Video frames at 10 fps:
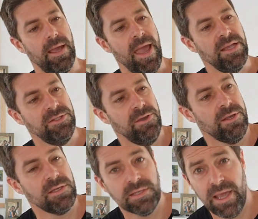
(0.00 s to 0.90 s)
As you
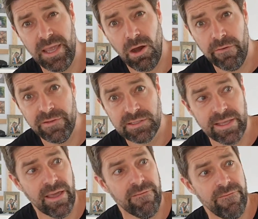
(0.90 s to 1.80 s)
can see,
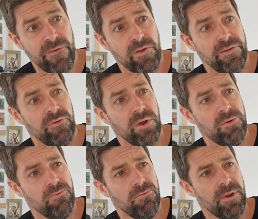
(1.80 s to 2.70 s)
obviously a very, very
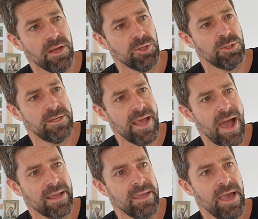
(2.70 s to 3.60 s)
rich
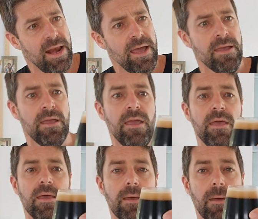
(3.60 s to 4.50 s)
dark colour,
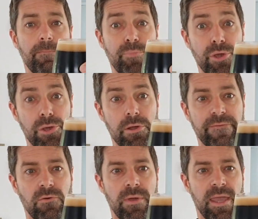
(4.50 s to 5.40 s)
a
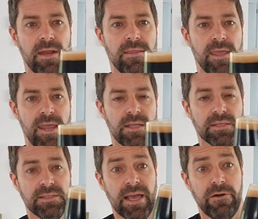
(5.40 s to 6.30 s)
beautiful head. The head
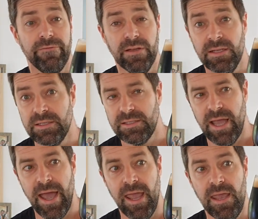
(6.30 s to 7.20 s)
itself is
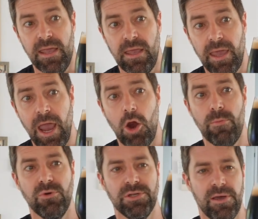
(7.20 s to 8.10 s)
a
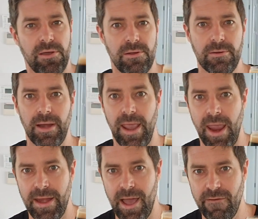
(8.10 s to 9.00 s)
caramel tone,
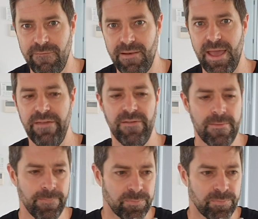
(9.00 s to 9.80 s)
and our flavour